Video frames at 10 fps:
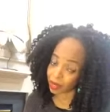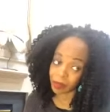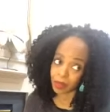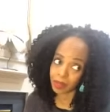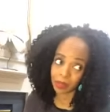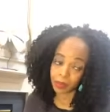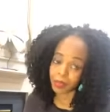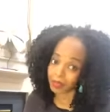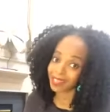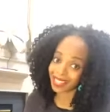I mean, you need to
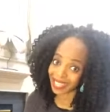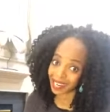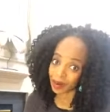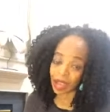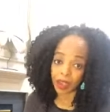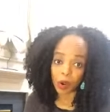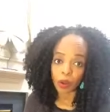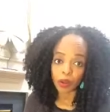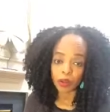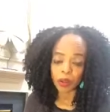be there at
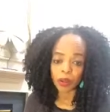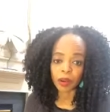all.